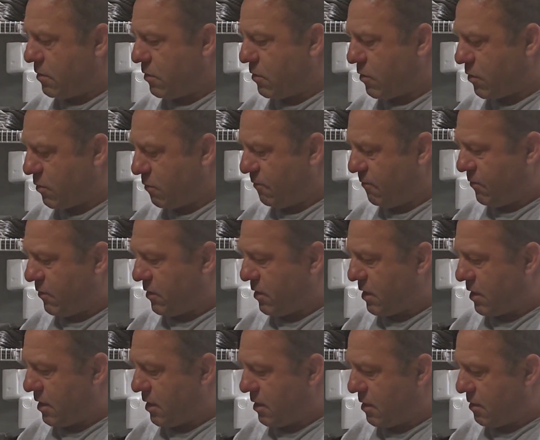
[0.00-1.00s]

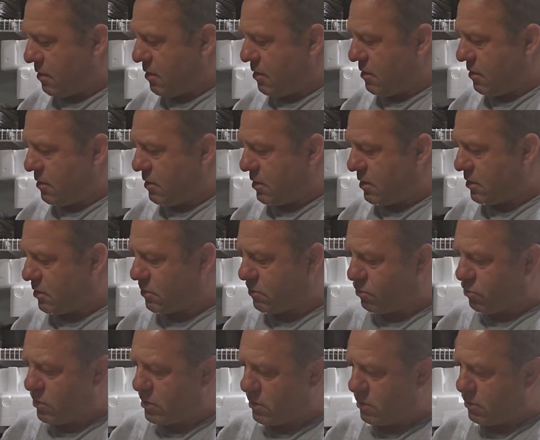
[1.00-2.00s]
Hopefully this
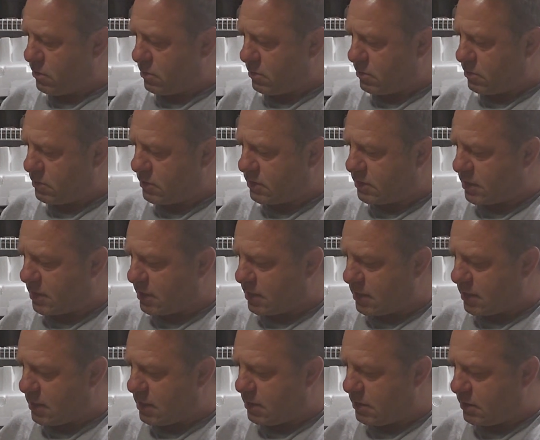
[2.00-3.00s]
will
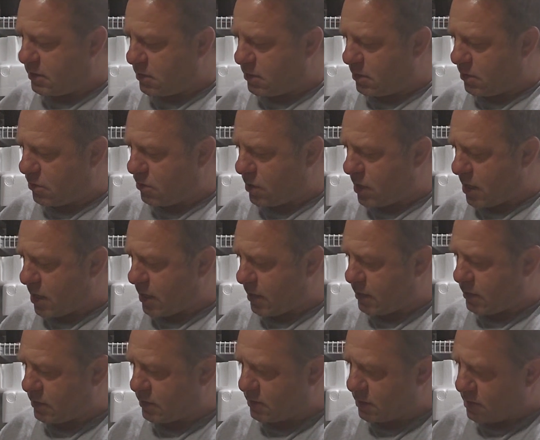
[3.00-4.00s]
sink into the
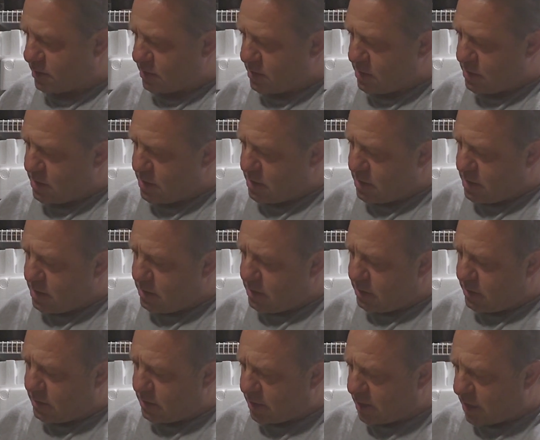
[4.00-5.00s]
cracks,
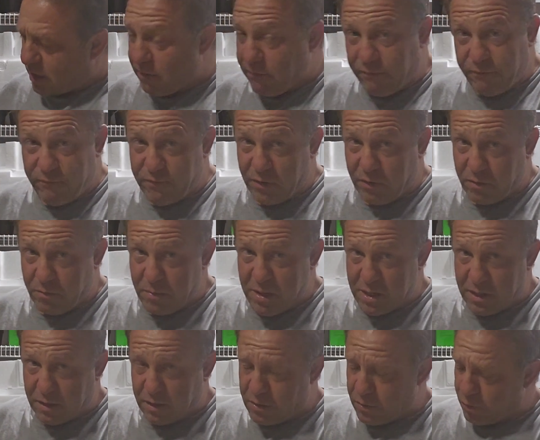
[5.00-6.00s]
kind of fill them
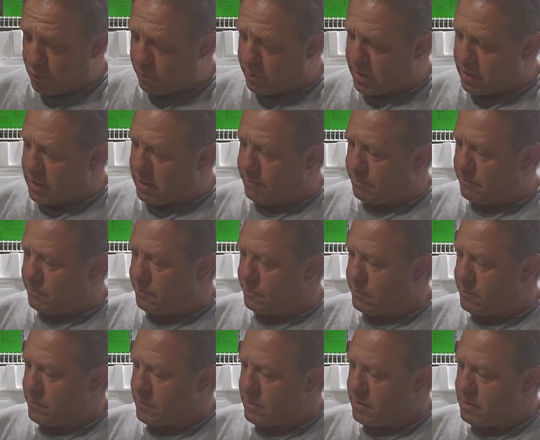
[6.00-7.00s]
in a little bit,
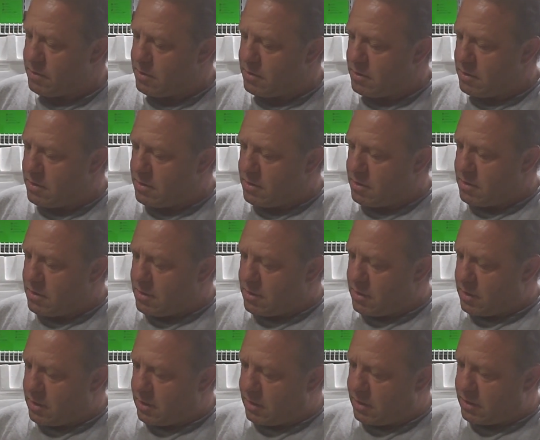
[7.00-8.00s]

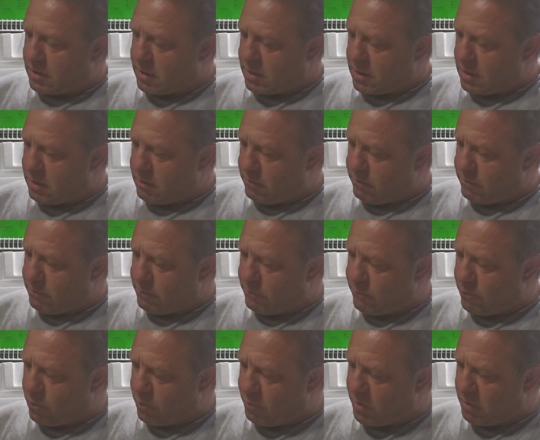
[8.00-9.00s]
and kind of
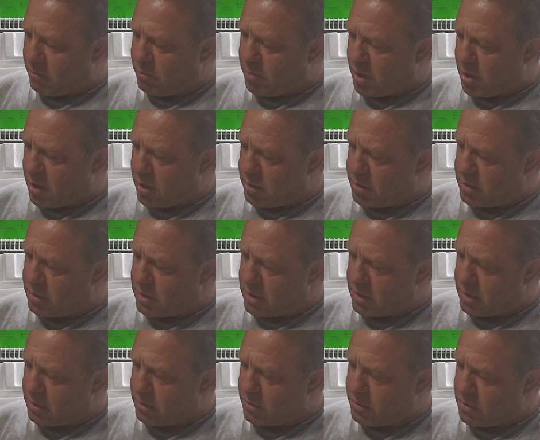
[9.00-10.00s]
form a bond
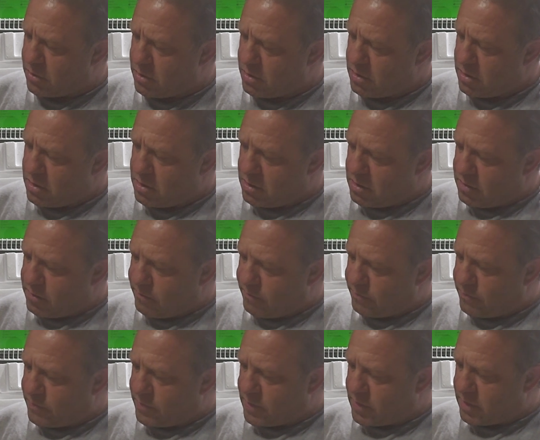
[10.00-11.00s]
there
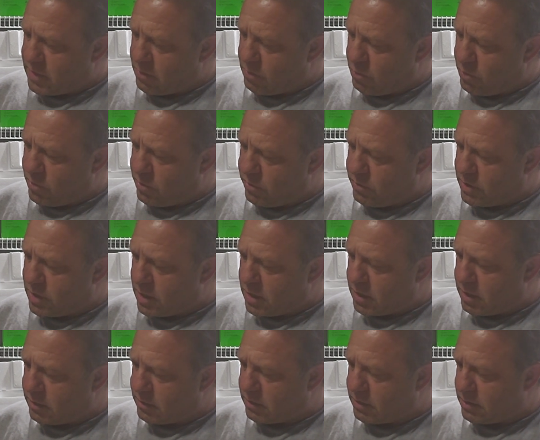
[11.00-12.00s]
that it will
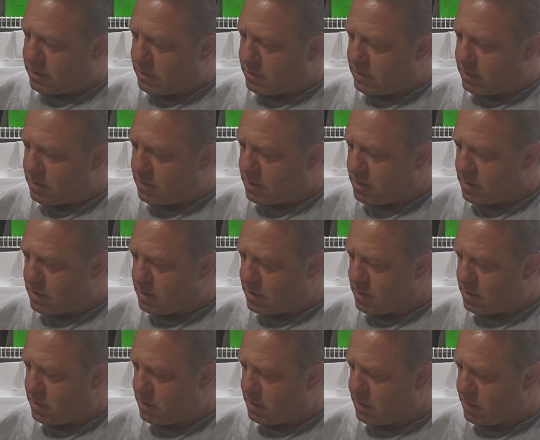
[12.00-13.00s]
not
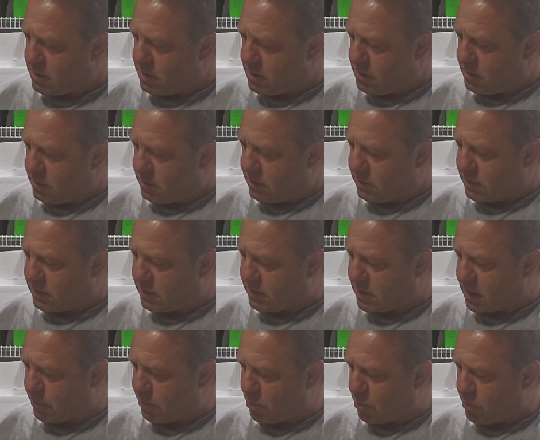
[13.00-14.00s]

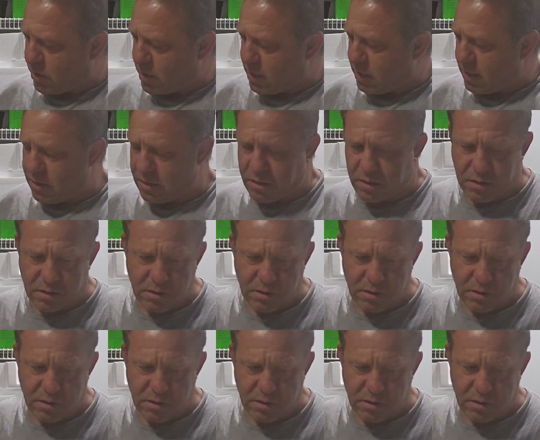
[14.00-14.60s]
separate